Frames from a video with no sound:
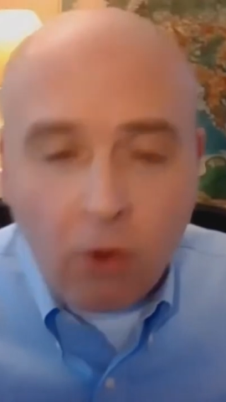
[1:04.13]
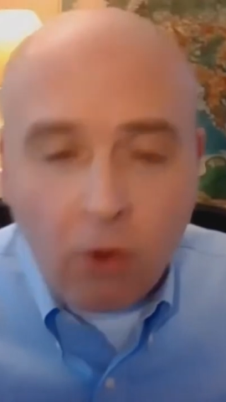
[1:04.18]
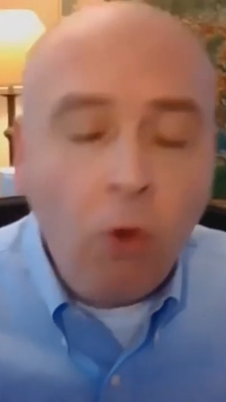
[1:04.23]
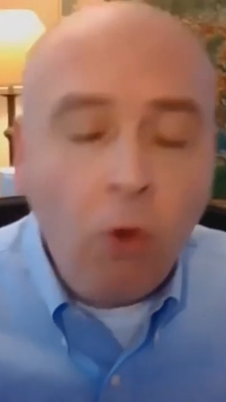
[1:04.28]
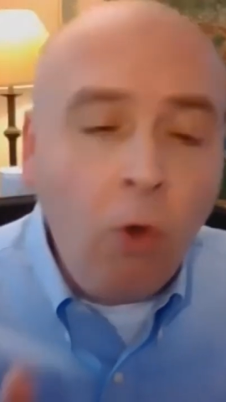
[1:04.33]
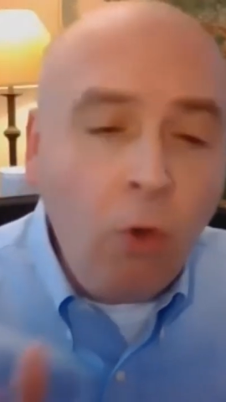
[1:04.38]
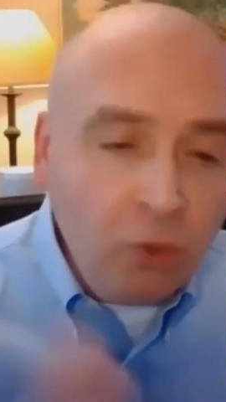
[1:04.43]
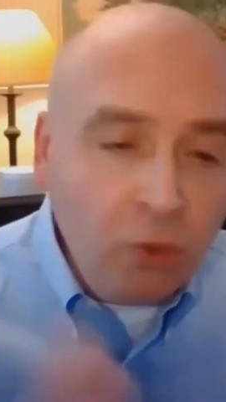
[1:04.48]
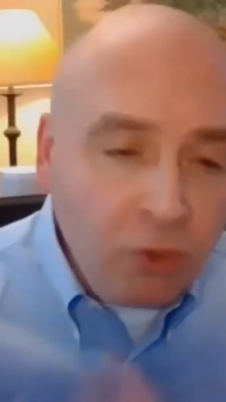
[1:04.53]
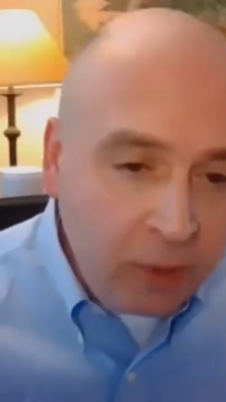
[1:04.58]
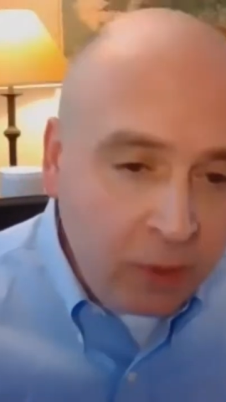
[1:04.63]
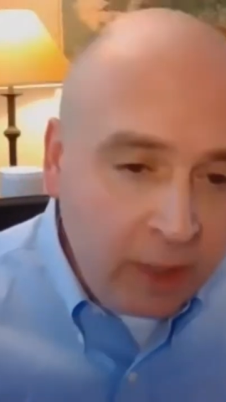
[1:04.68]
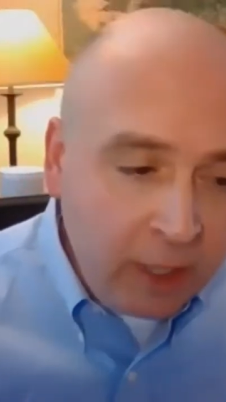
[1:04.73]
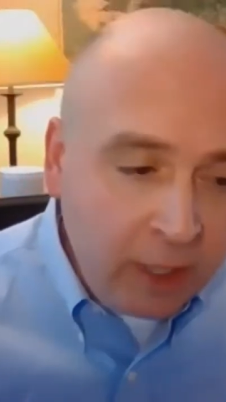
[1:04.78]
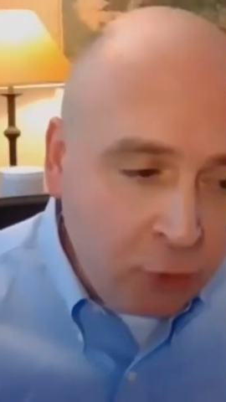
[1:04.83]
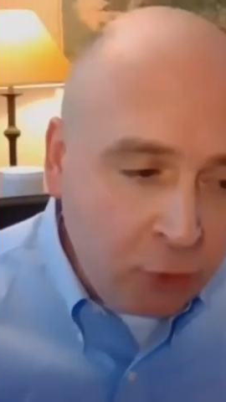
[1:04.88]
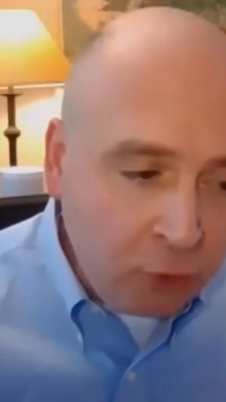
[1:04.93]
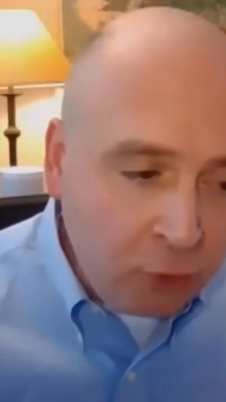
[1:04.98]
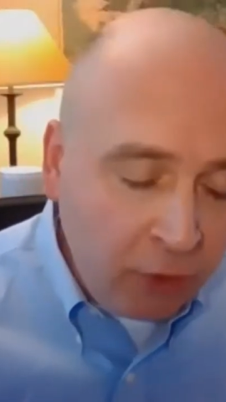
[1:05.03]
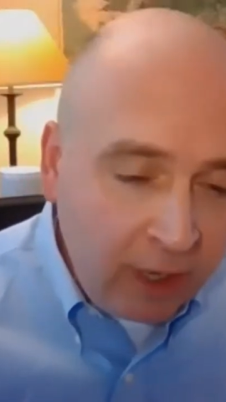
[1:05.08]
and also
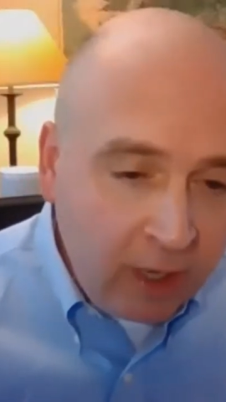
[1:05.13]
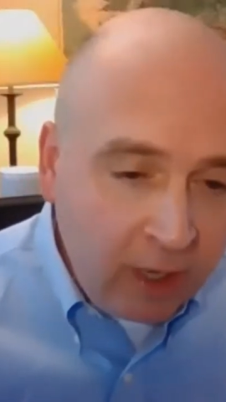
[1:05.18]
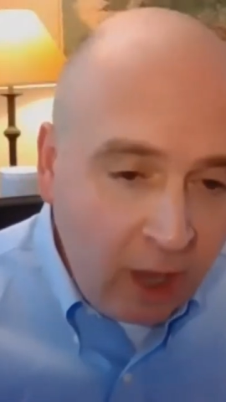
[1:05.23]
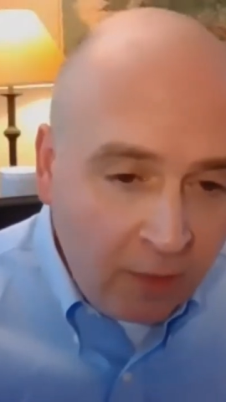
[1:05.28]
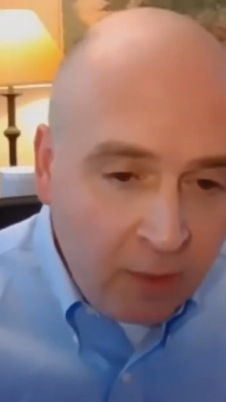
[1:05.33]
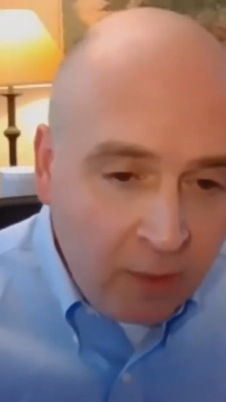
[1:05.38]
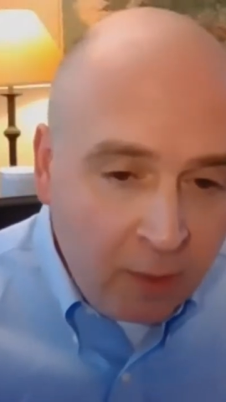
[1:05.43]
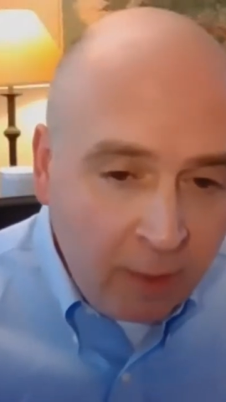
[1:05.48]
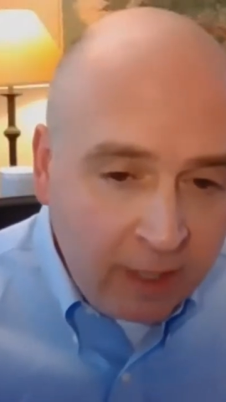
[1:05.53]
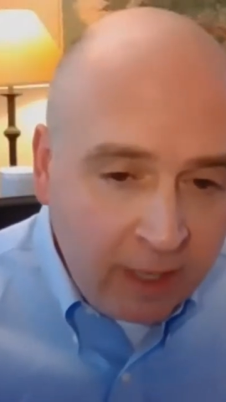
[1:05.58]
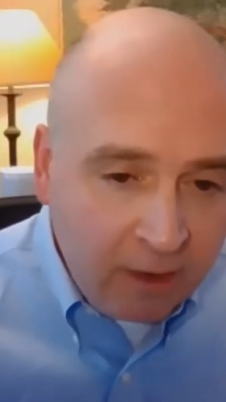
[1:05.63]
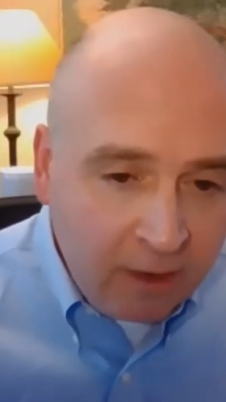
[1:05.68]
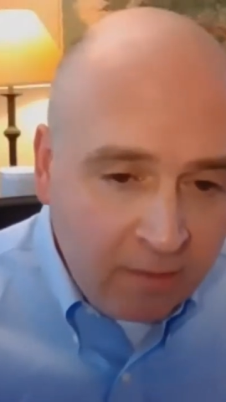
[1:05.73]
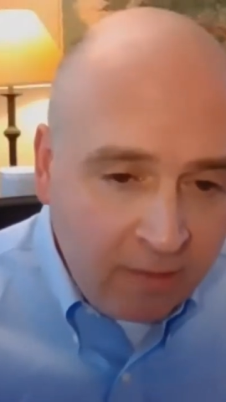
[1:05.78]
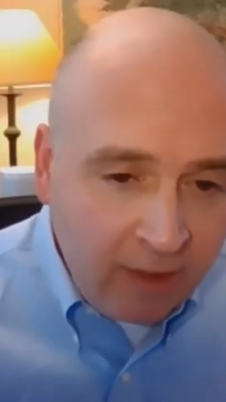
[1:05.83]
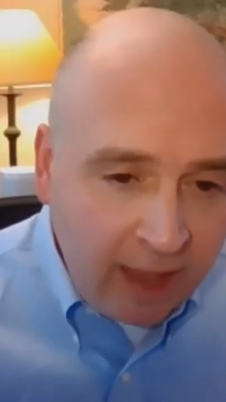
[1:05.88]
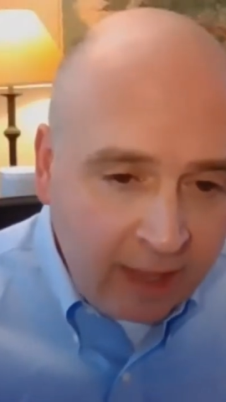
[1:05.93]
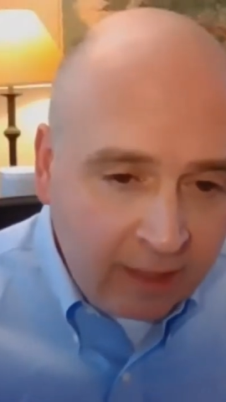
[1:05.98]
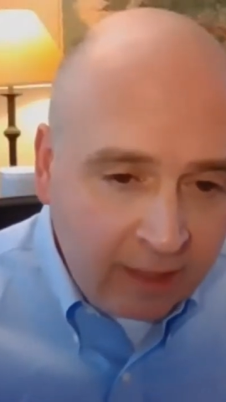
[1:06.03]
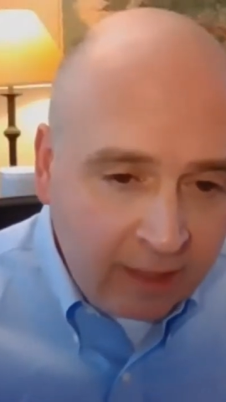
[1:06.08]
an interest rate on the
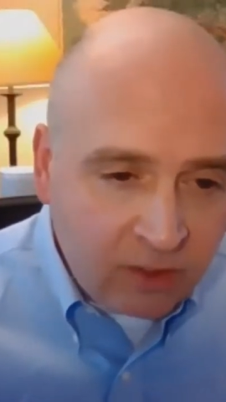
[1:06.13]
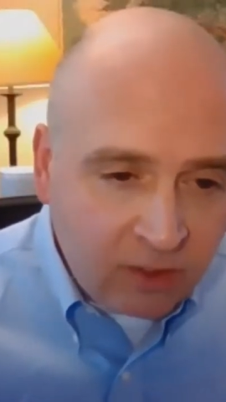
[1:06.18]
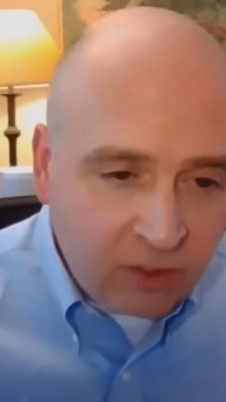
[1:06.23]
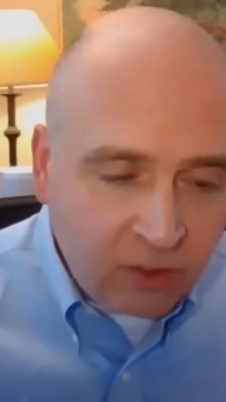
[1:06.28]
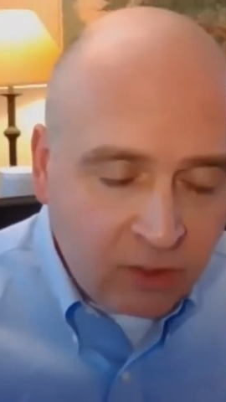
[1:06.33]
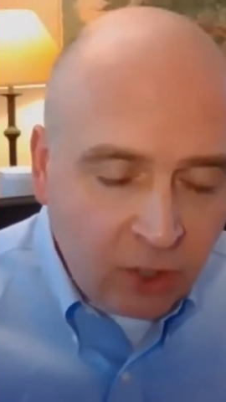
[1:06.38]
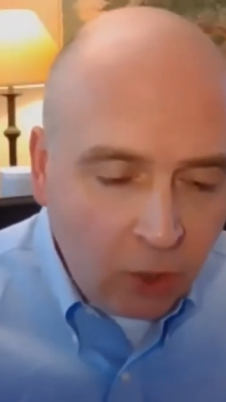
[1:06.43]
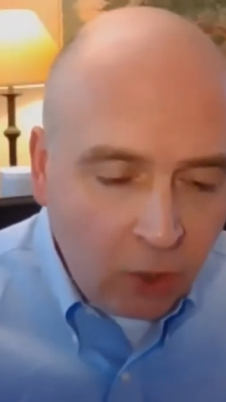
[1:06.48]
money advanced.